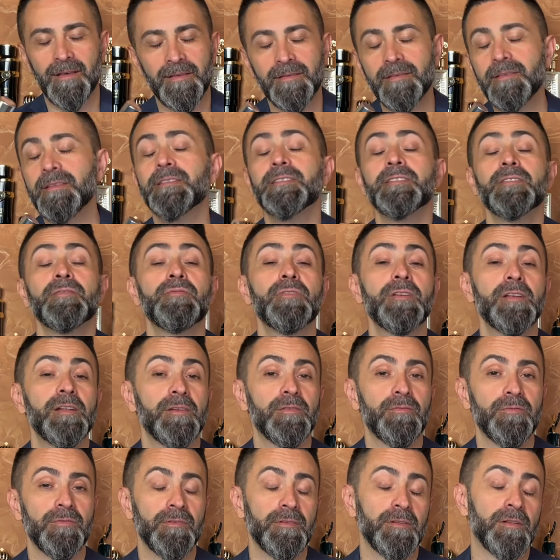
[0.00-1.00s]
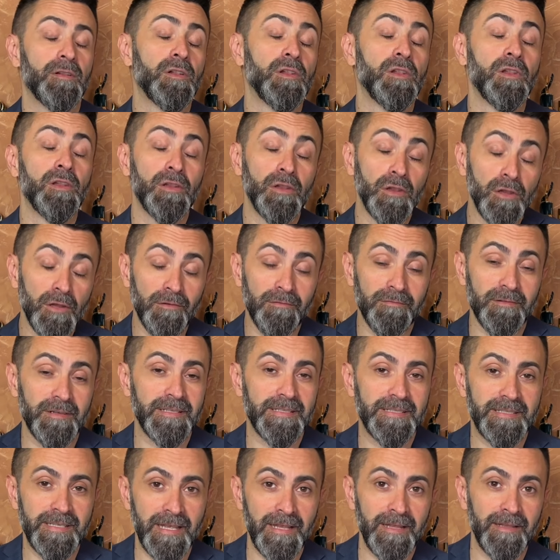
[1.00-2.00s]
it's a really lovely
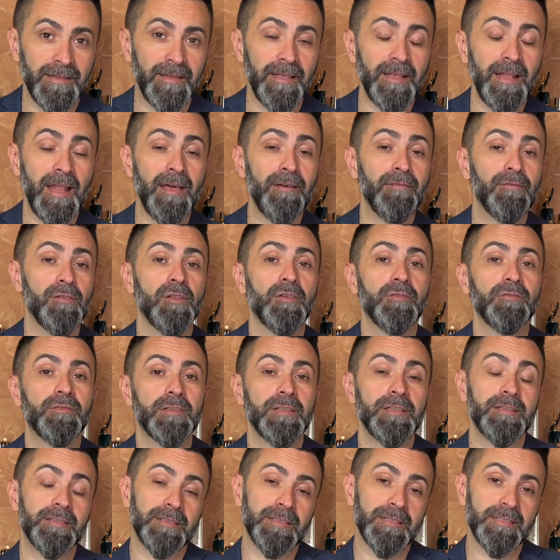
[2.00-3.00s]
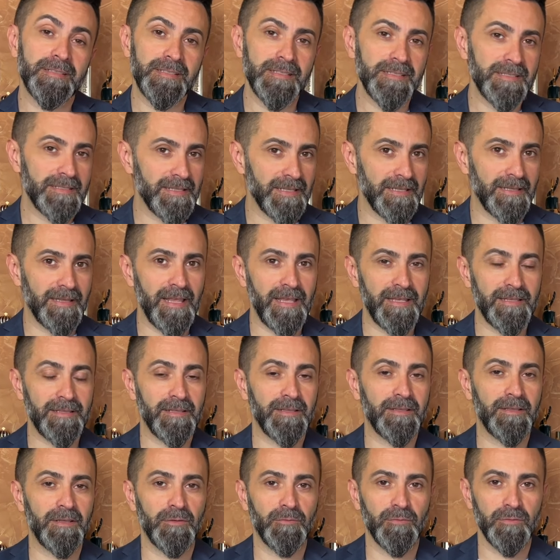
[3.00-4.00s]
scent and I've loved it uh, since the day
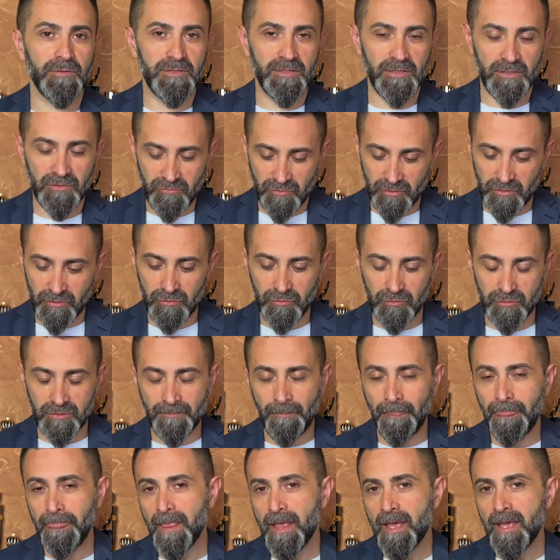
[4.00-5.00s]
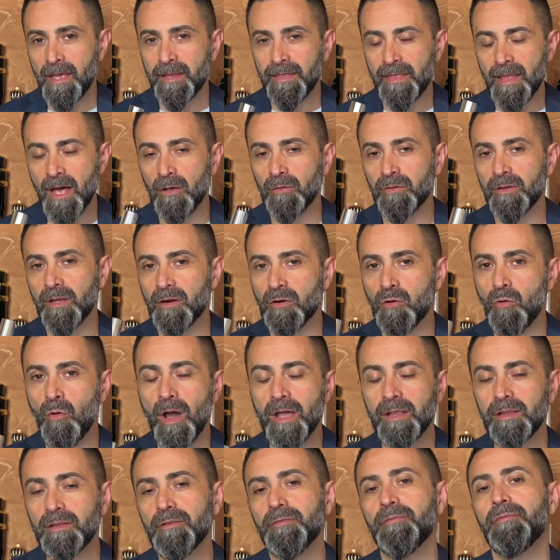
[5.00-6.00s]
that it was introduced. Now there are
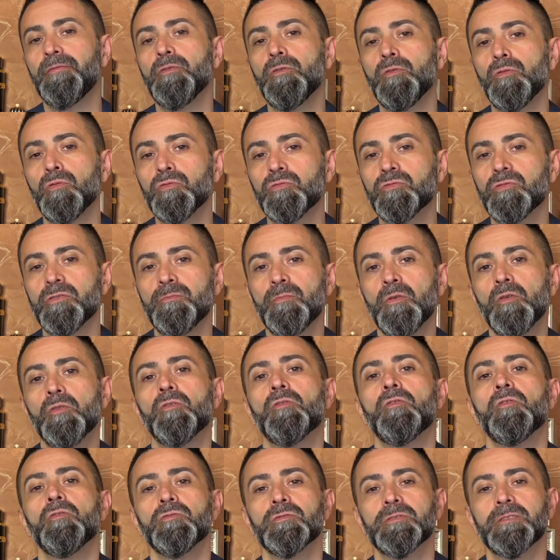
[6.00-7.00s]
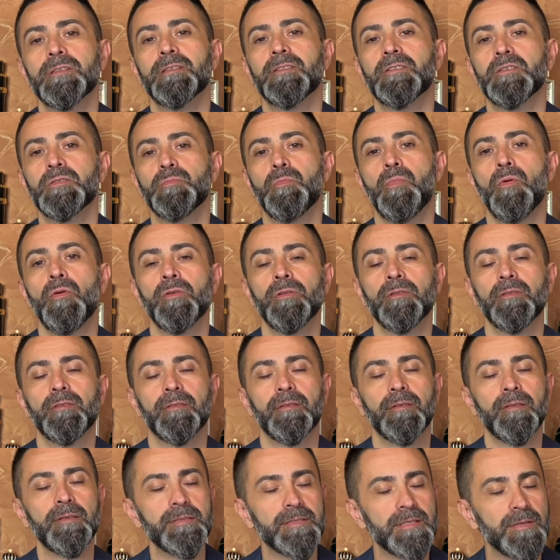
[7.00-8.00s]
quite a few More clones at this point
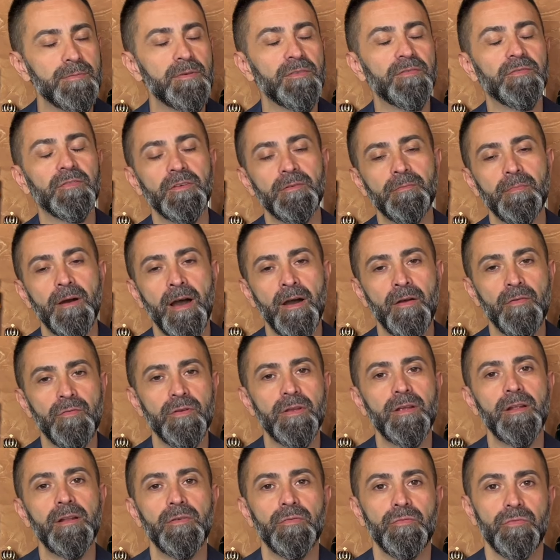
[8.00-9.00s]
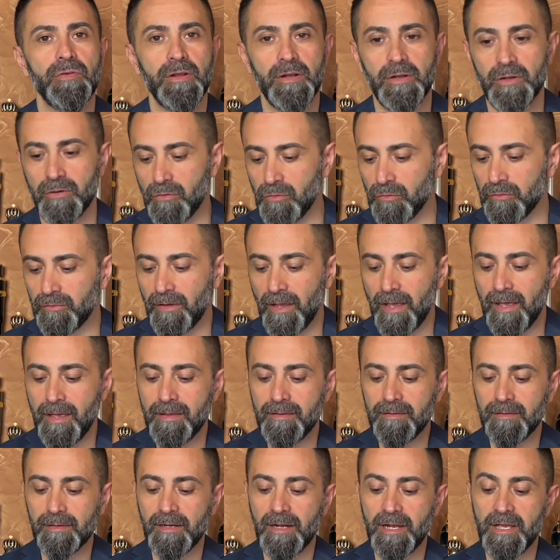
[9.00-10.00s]
and some of them are really really good
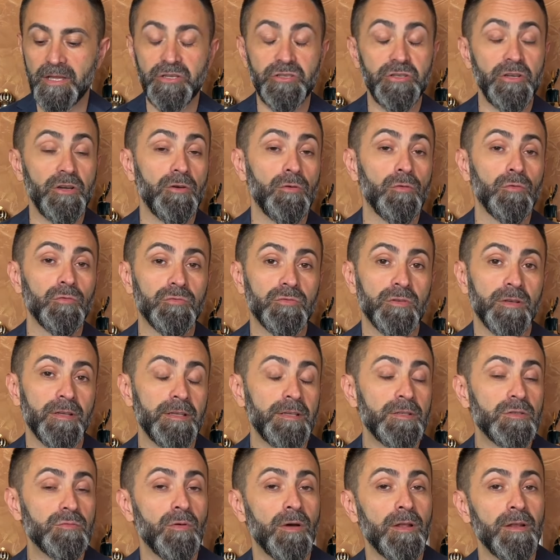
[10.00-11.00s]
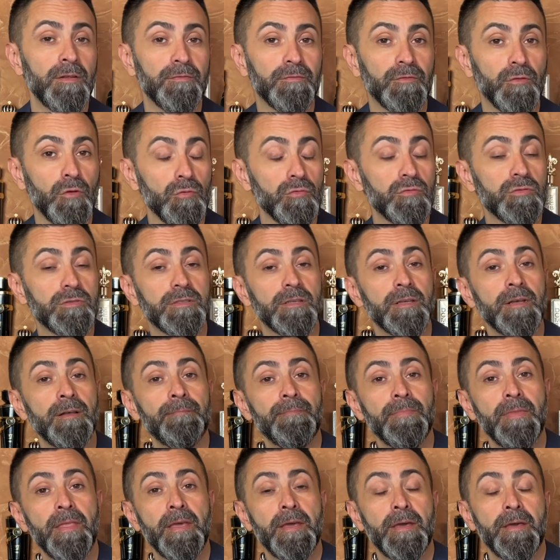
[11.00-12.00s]
and Glacier Ultra is one of those uh,
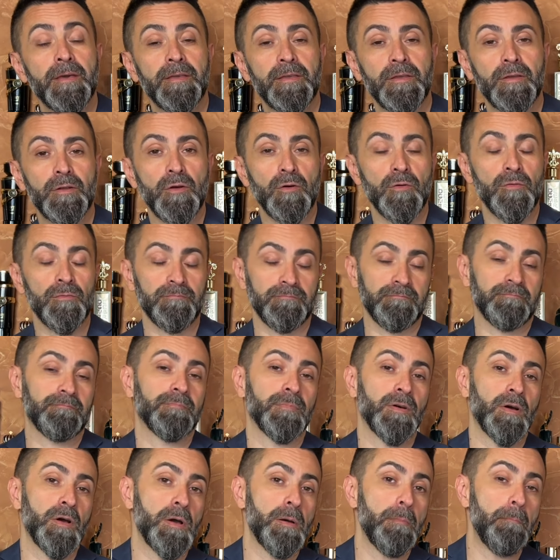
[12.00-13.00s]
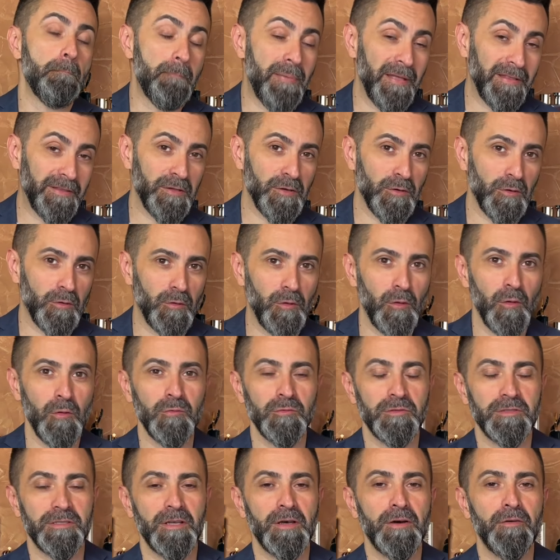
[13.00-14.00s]
you know better
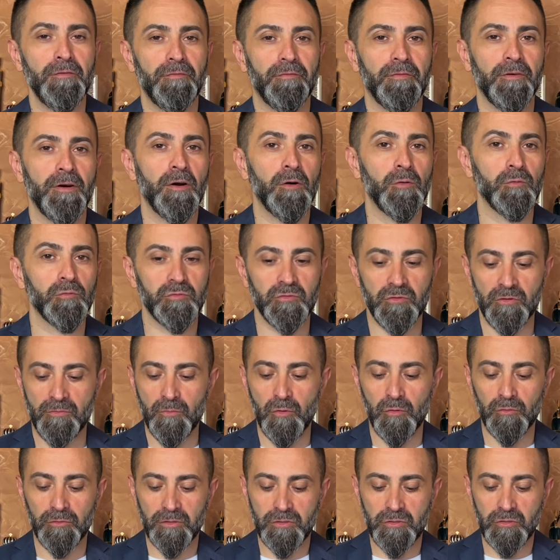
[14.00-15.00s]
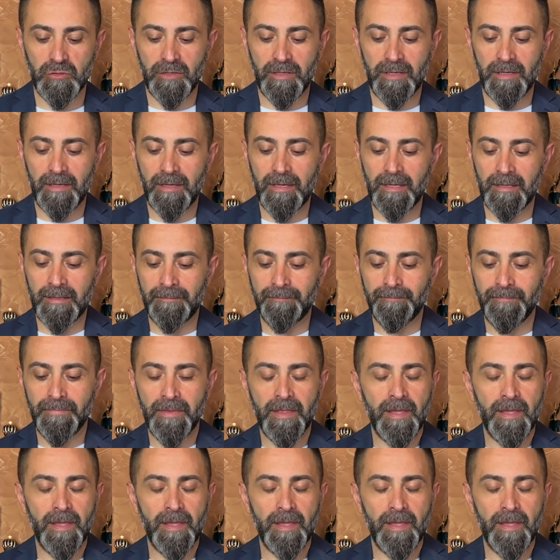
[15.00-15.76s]
clones of uh, More that you can get